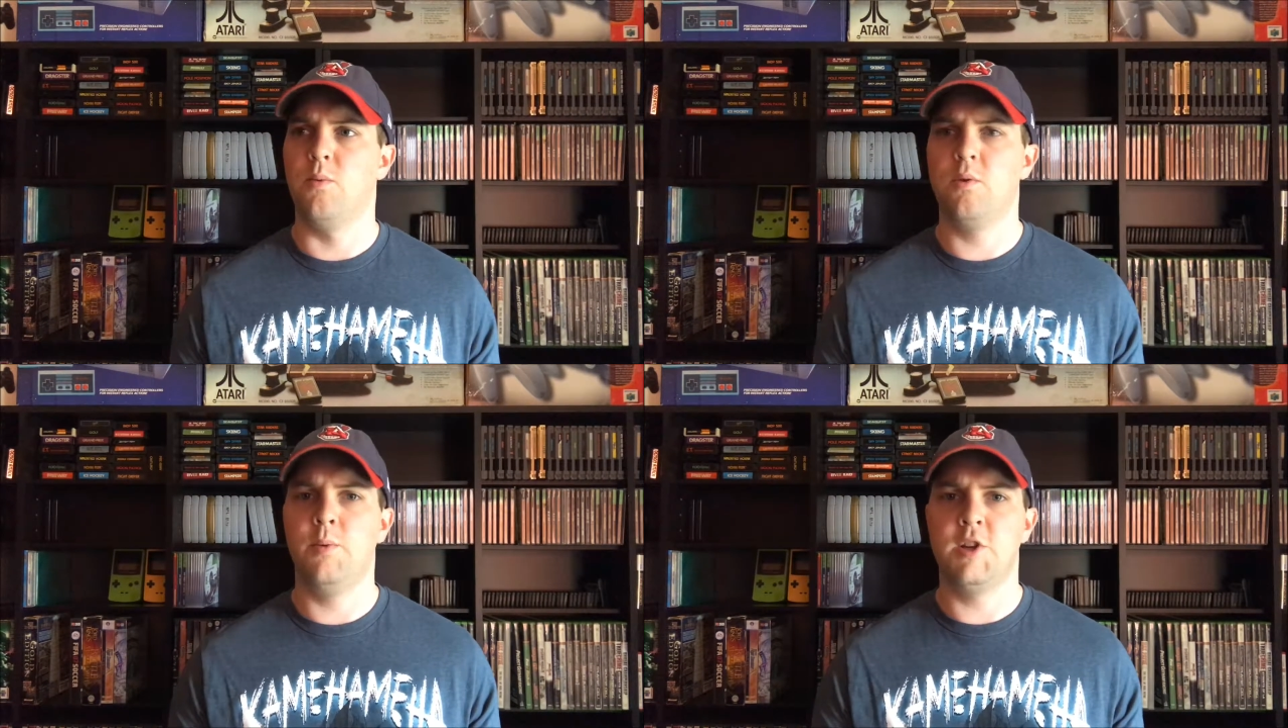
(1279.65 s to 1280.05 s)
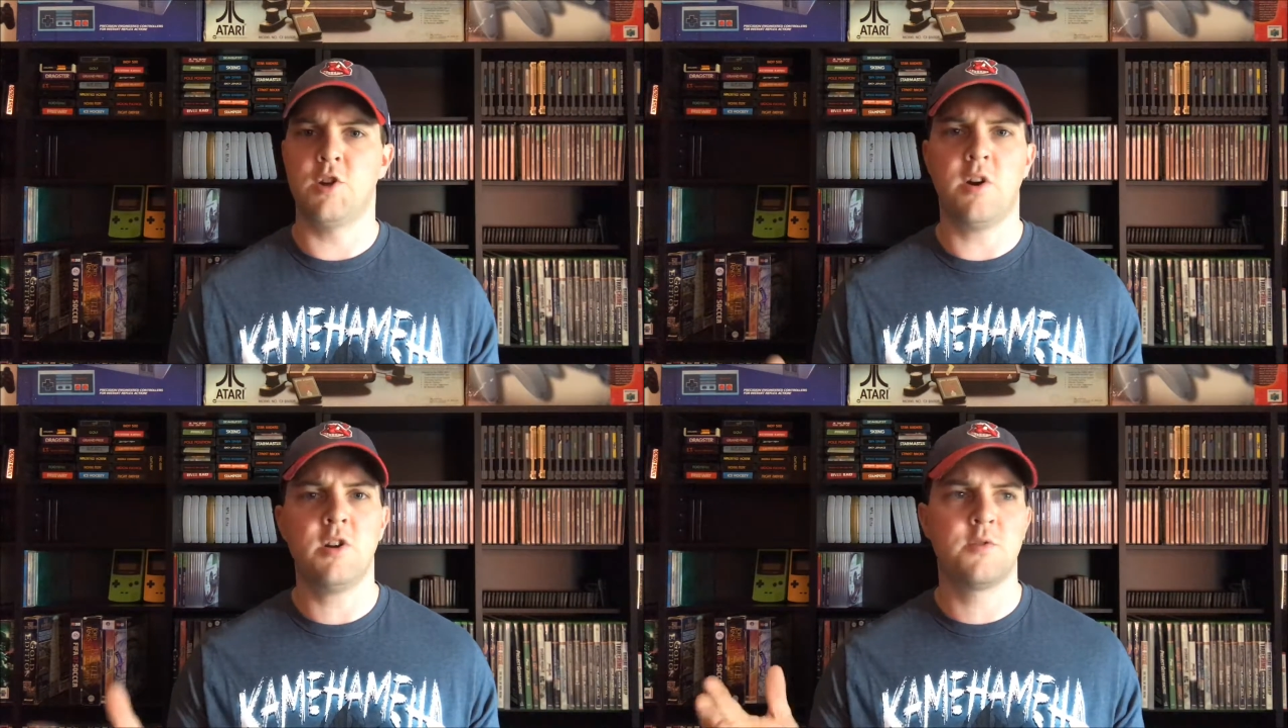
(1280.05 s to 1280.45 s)
what do we
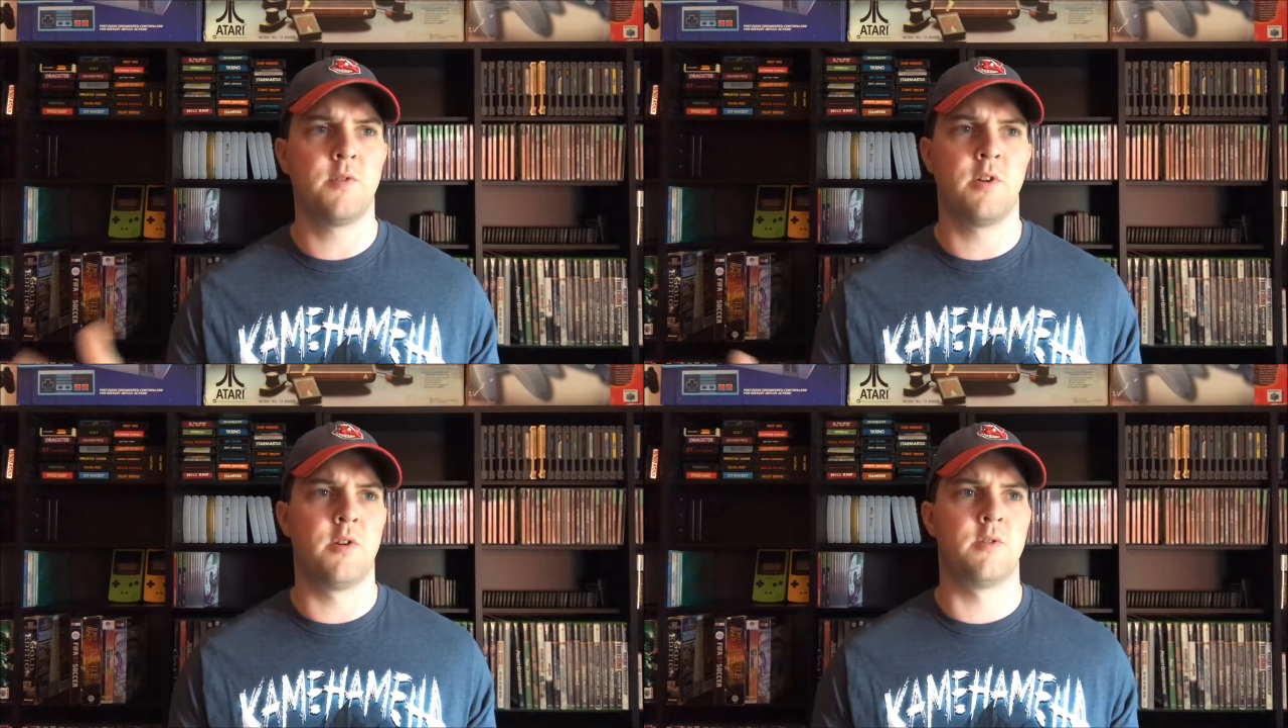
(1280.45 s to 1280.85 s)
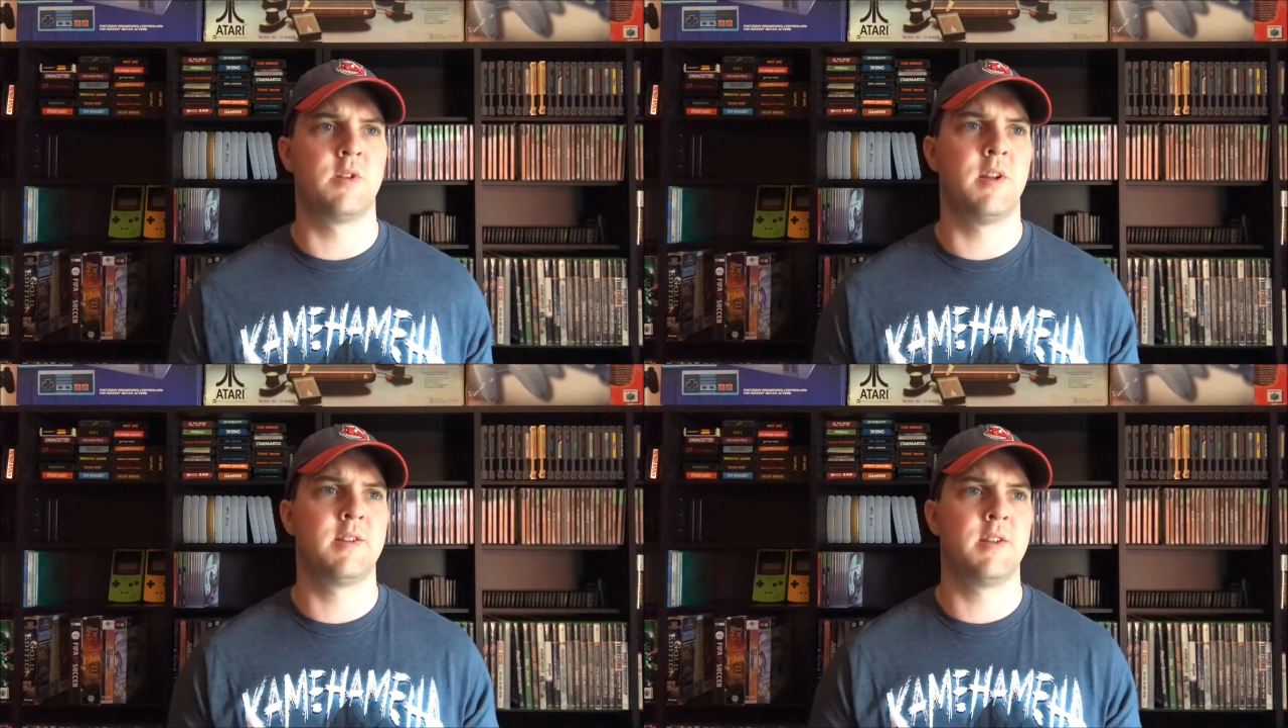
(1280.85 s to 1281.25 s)
charge for
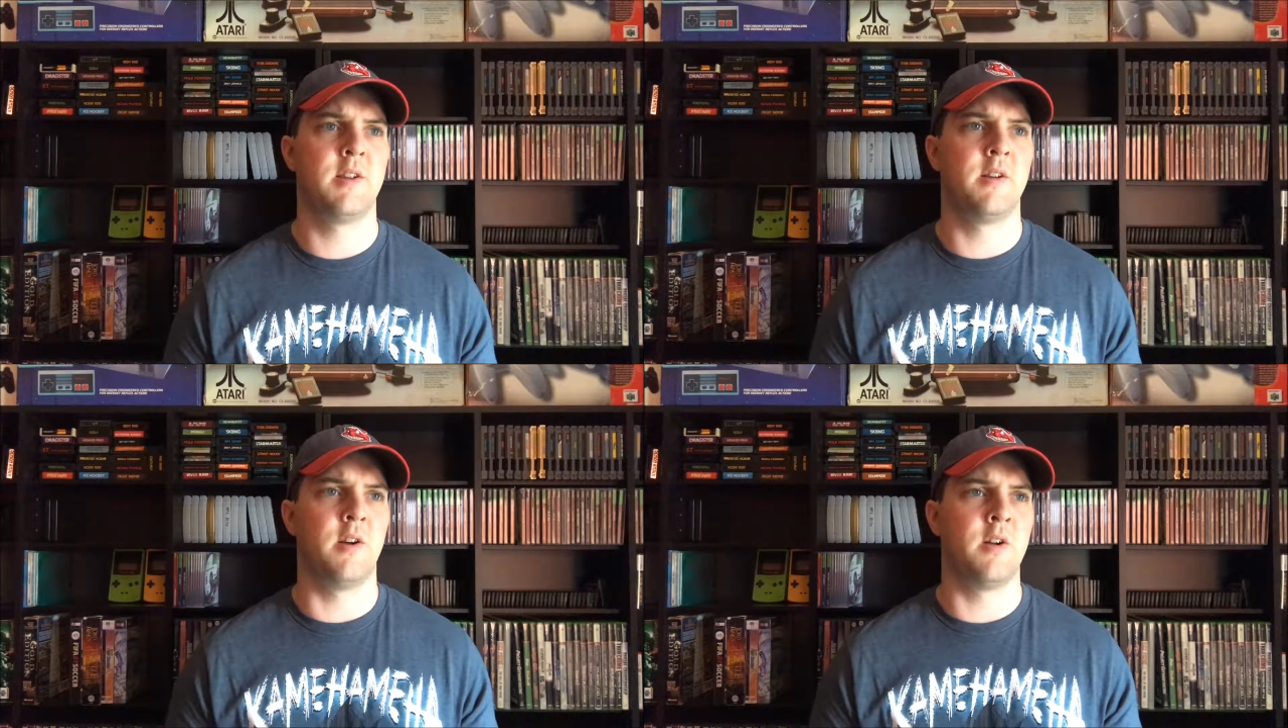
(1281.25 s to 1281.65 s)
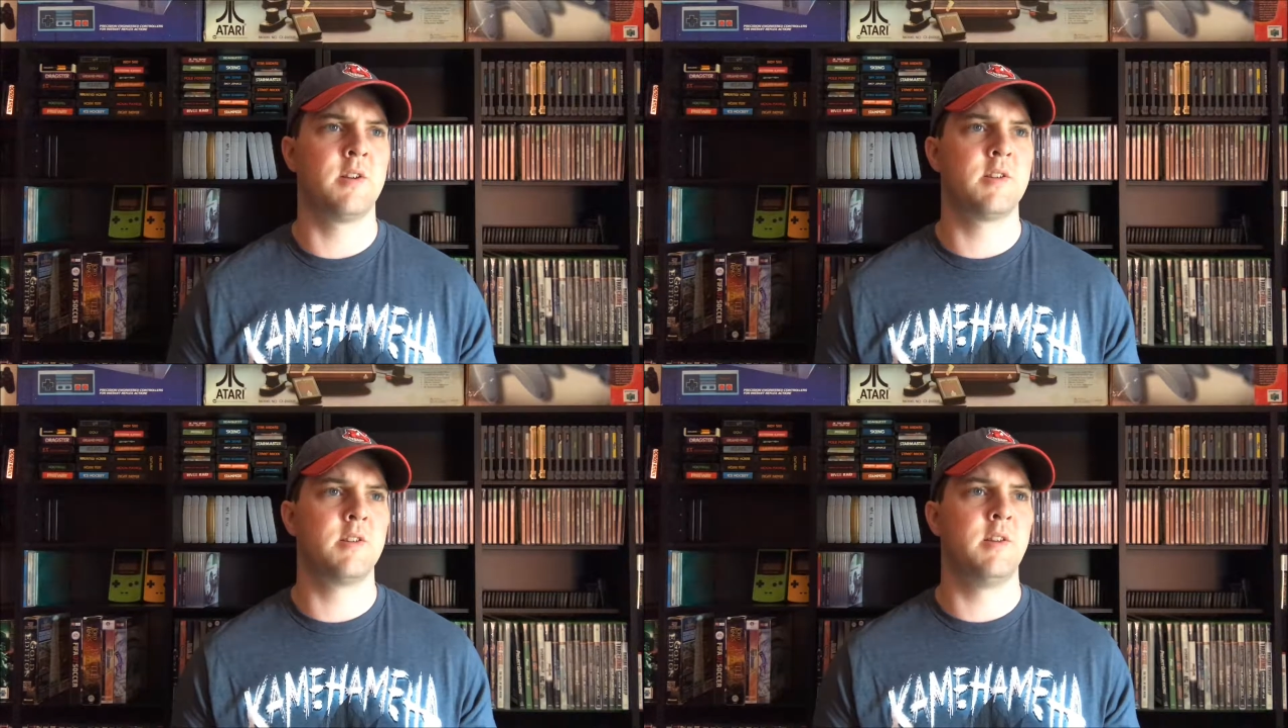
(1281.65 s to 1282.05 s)
those? And I said,
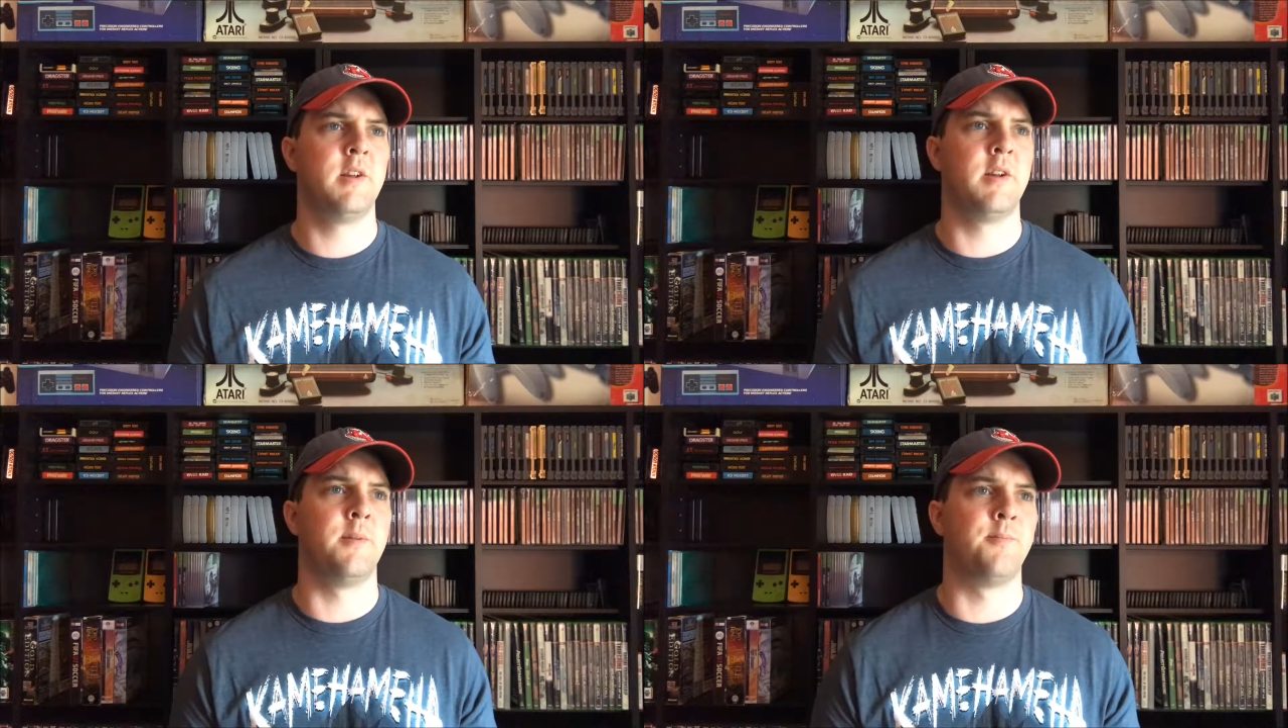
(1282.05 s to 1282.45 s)
honestly,